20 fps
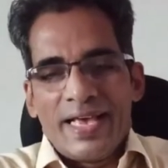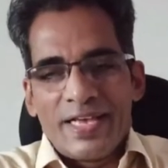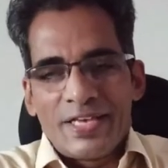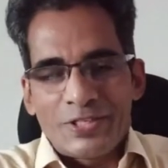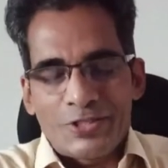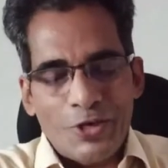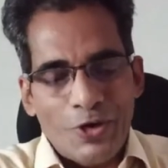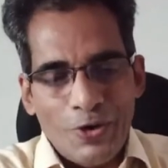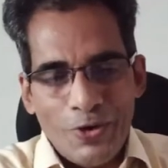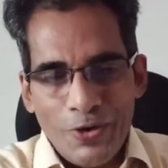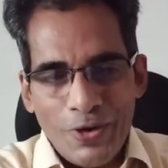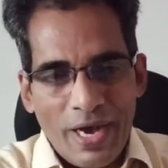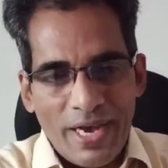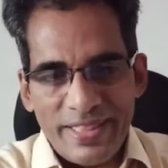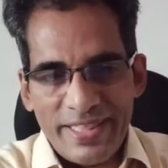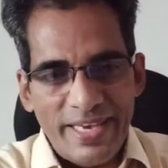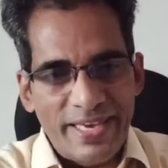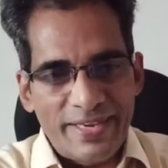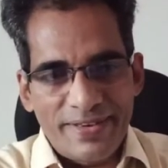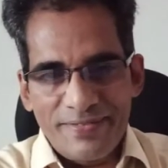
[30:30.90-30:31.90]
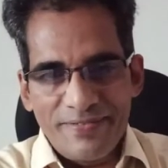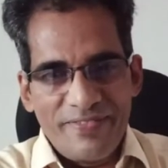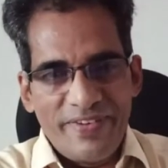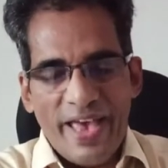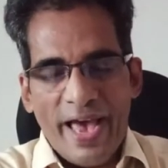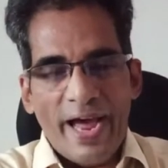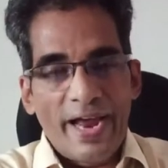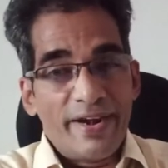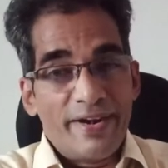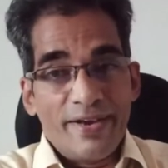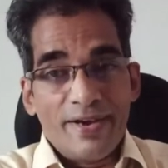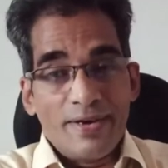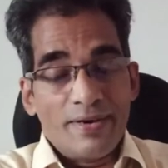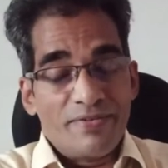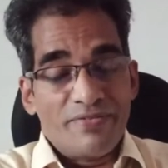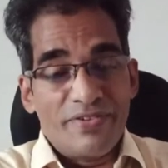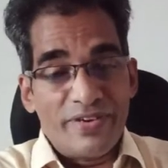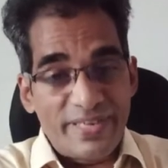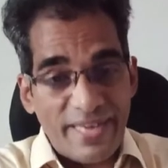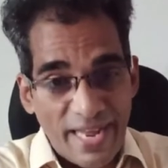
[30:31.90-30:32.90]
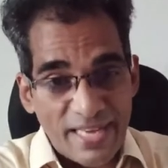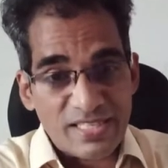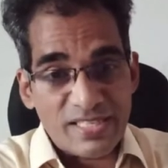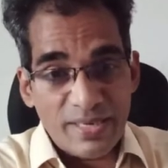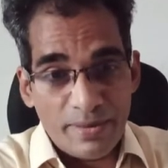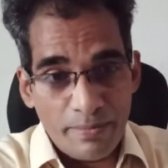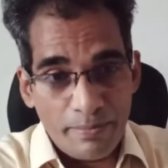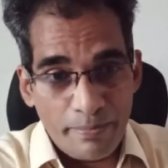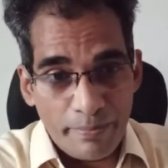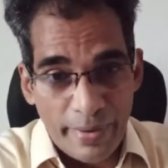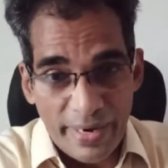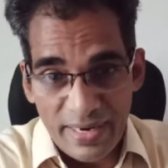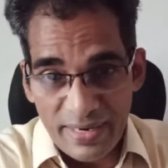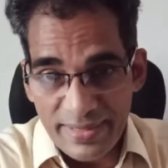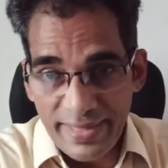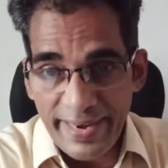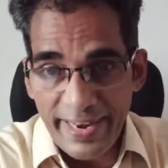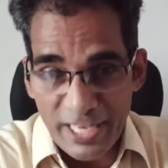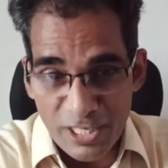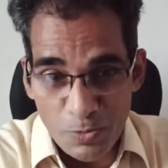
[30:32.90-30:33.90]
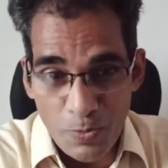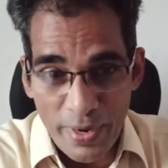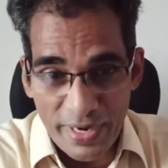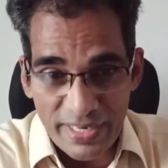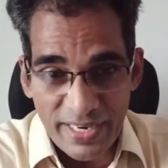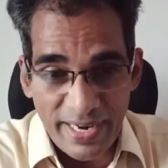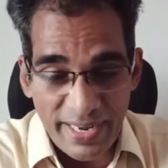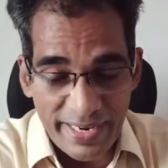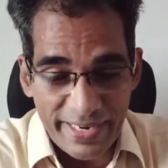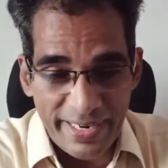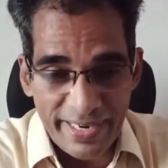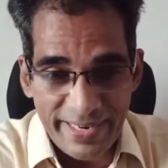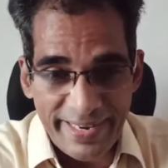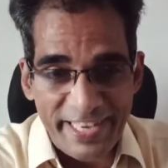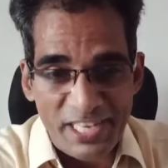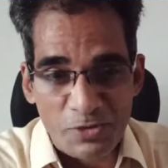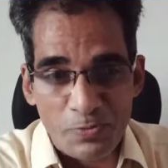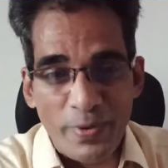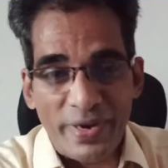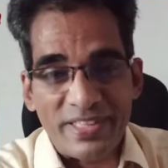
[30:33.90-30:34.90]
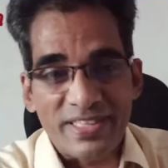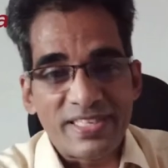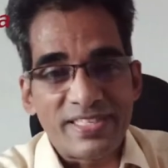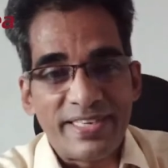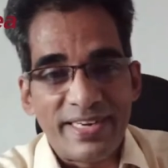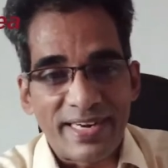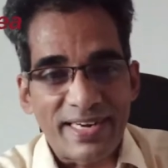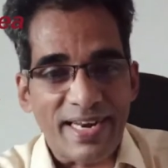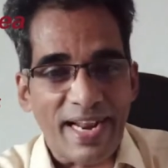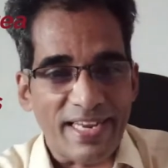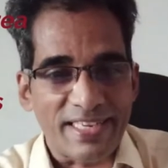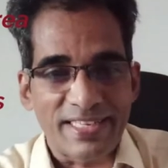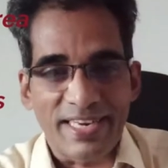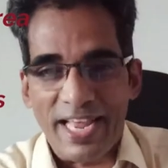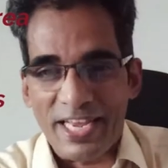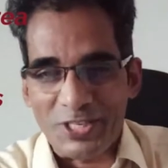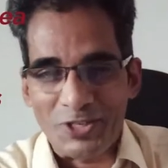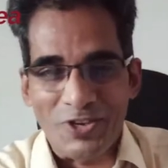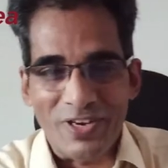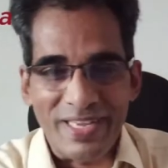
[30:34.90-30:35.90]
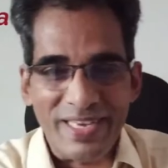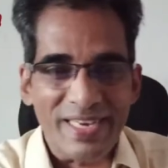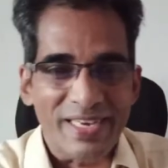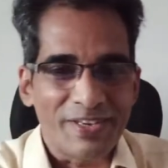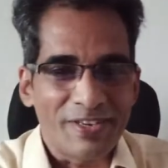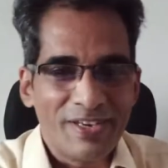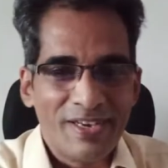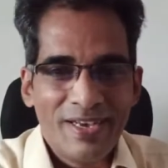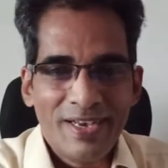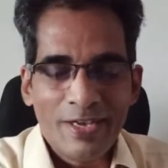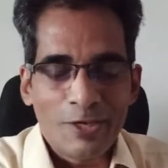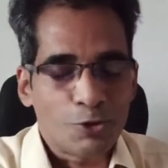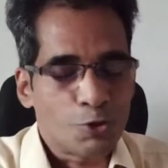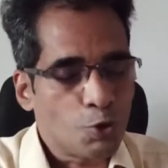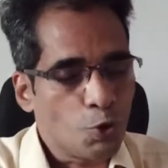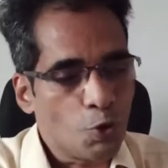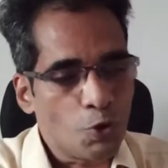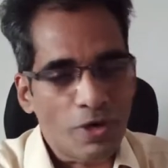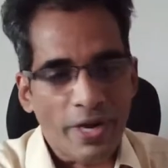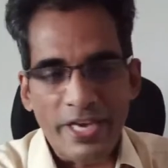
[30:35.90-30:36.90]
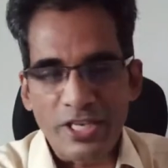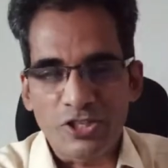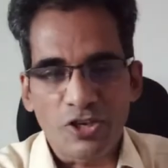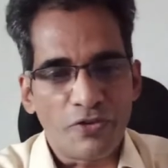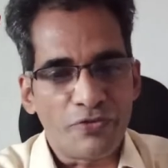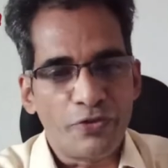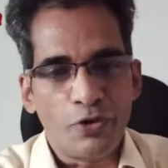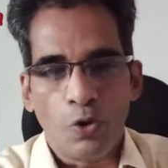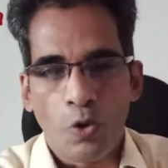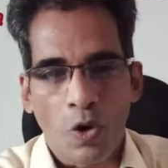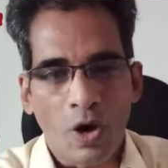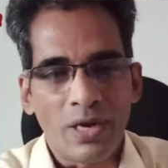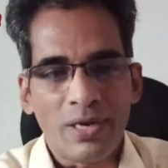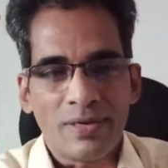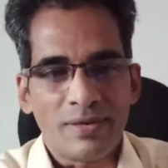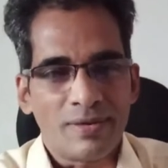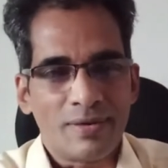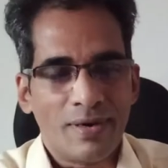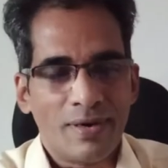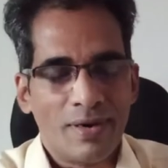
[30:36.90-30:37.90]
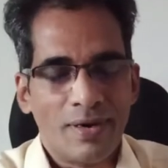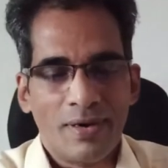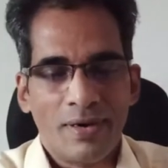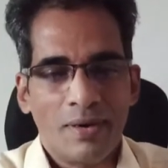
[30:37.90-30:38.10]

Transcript: So I think we had a fantastic, better than expected. I didn't expect this interaction actually. So nice of you all,